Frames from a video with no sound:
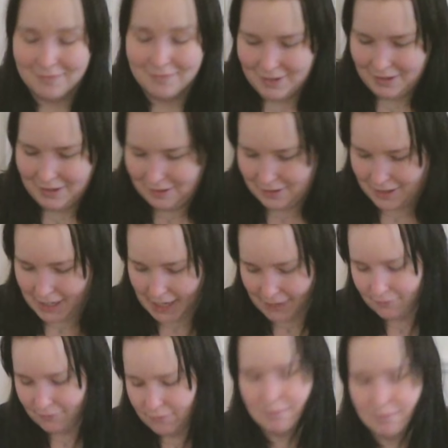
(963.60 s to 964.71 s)
I
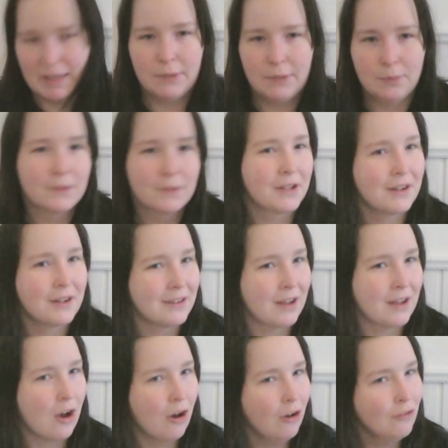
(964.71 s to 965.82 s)
have made
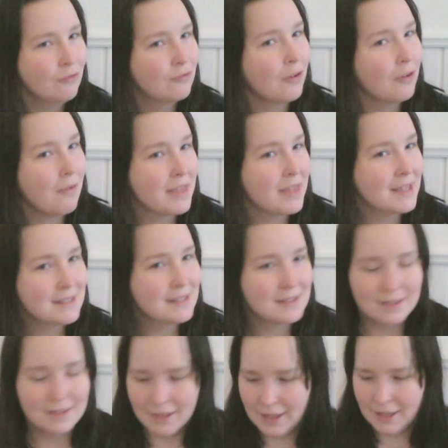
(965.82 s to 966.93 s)
1.5 of these,
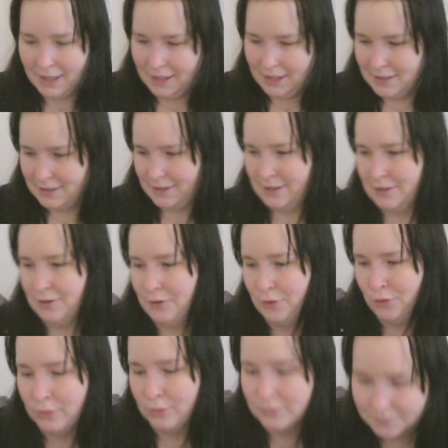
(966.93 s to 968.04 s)
so
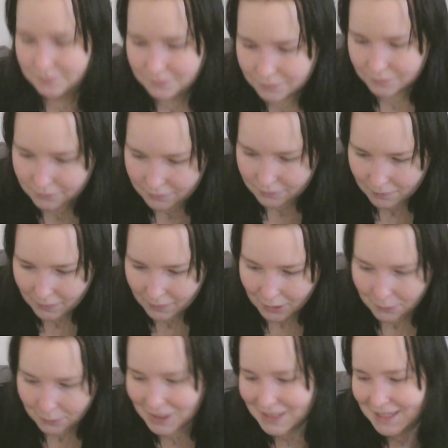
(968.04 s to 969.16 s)

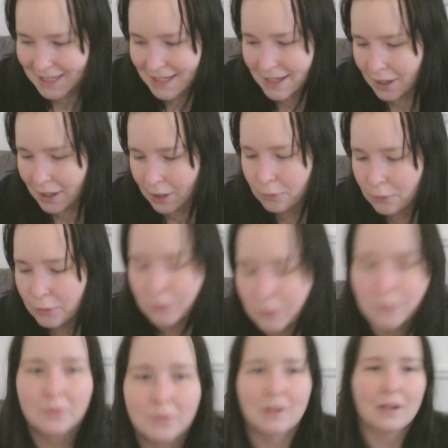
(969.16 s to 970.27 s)
we'll see how
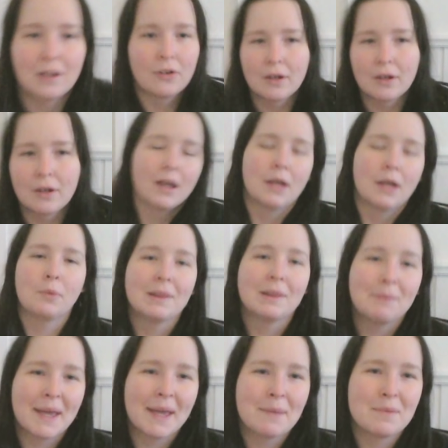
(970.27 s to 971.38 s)
long I will
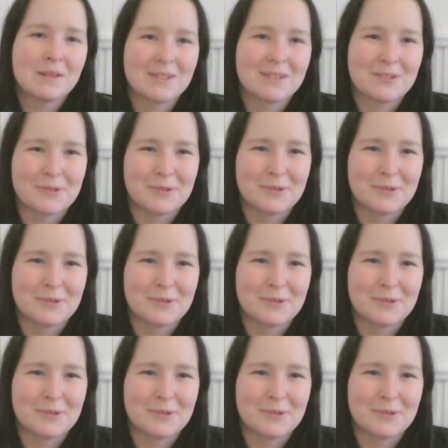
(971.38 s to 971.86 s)
be able to